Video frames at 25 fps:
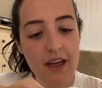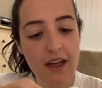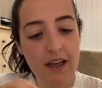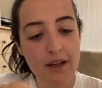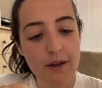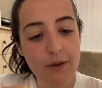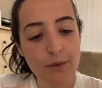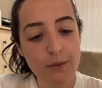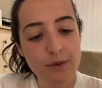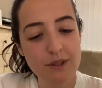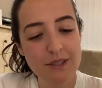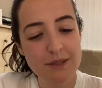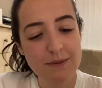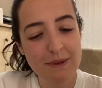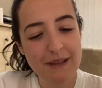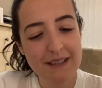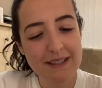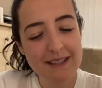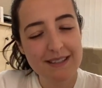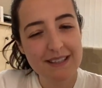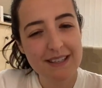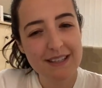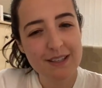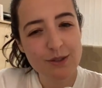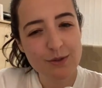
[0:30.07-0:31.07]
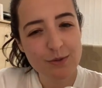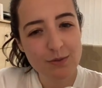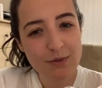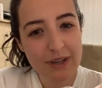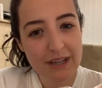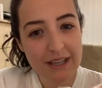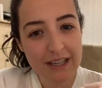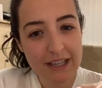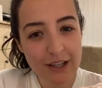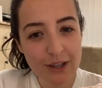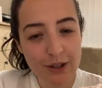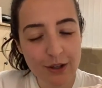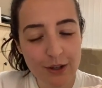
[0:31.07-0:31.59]
which means it's
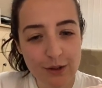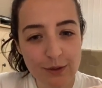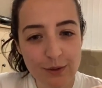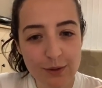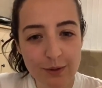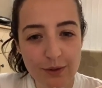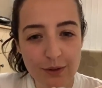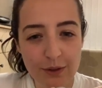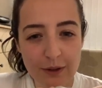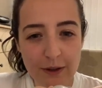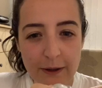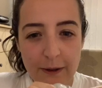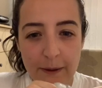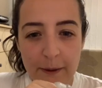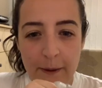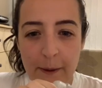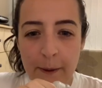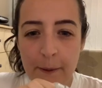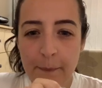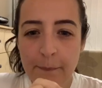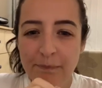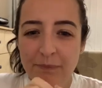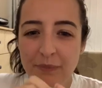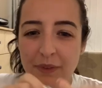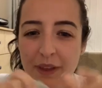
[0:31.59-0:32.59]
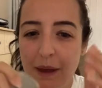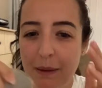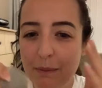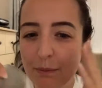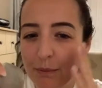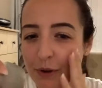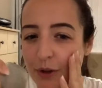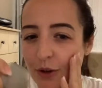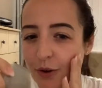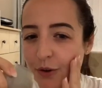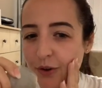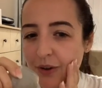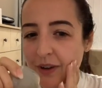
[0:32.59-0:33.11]
really good for
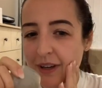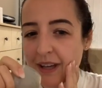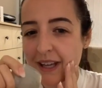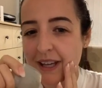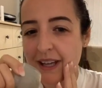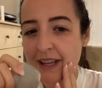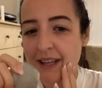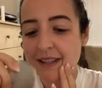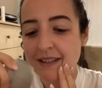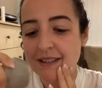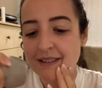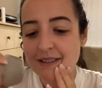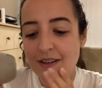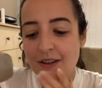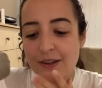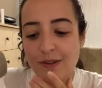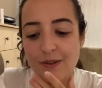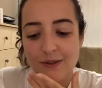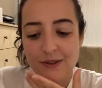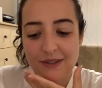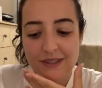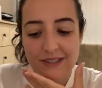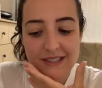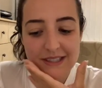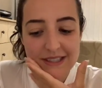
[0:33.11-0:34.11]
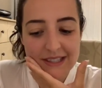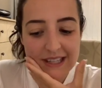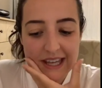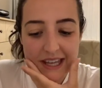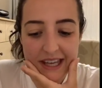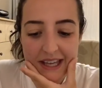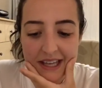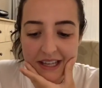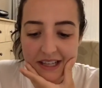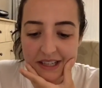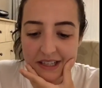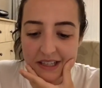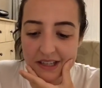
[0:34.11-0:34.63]
impurities on the
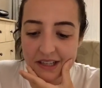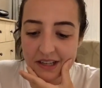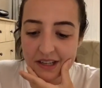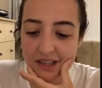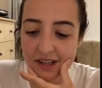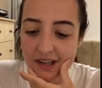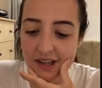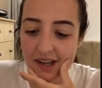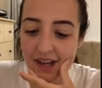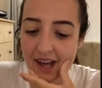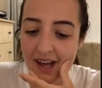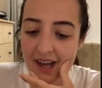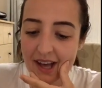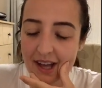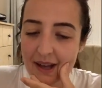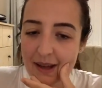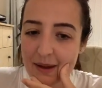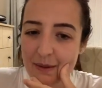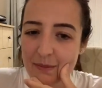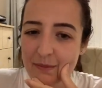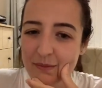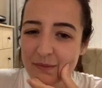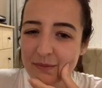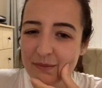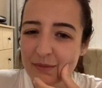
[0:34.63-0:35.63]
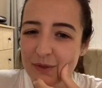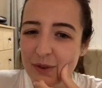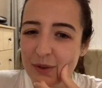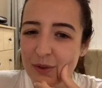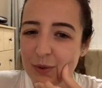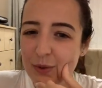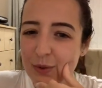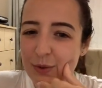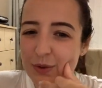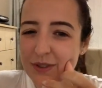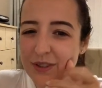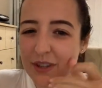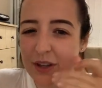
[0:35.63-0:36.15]
skin,
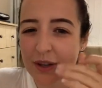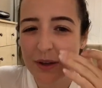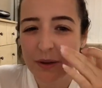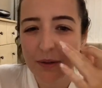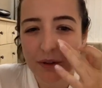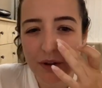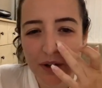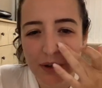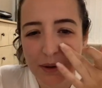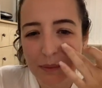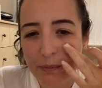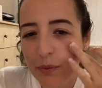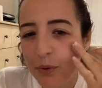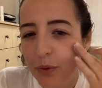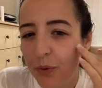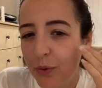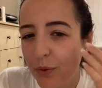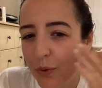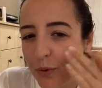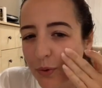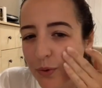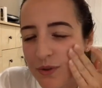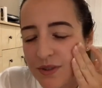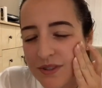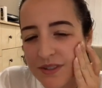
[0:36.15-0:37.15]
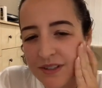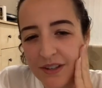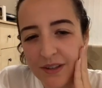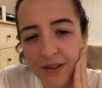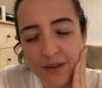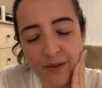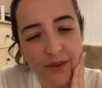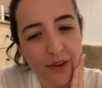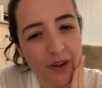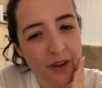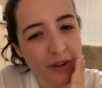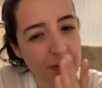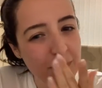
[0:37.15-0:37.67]
also kind of pores that have
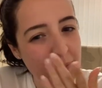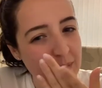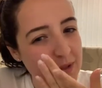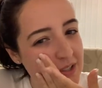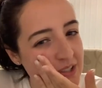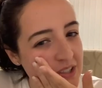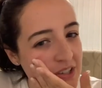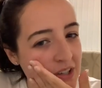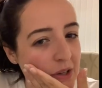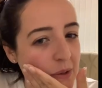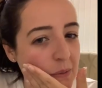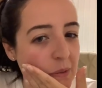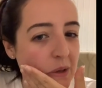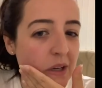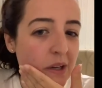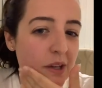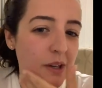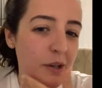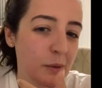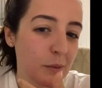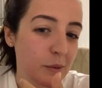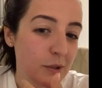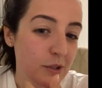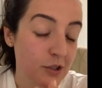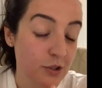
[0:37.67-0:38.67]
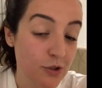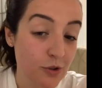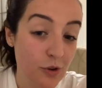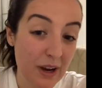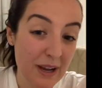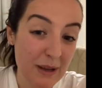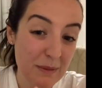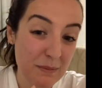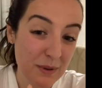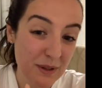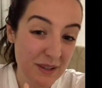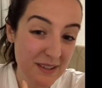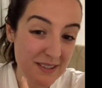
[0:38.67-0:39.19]
opened up, which is great
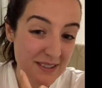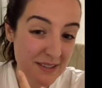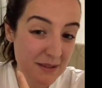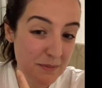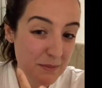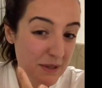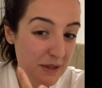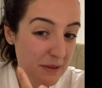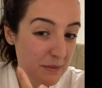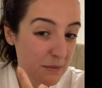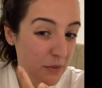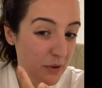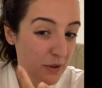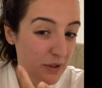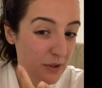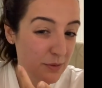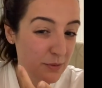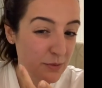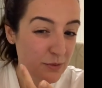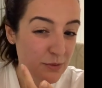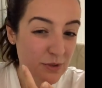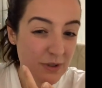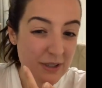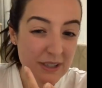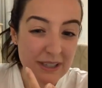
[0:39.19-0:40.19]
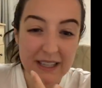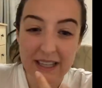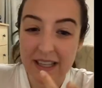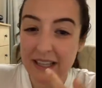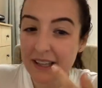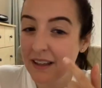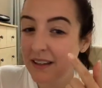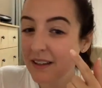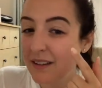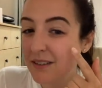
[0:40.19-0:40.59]
because at the minute mine have really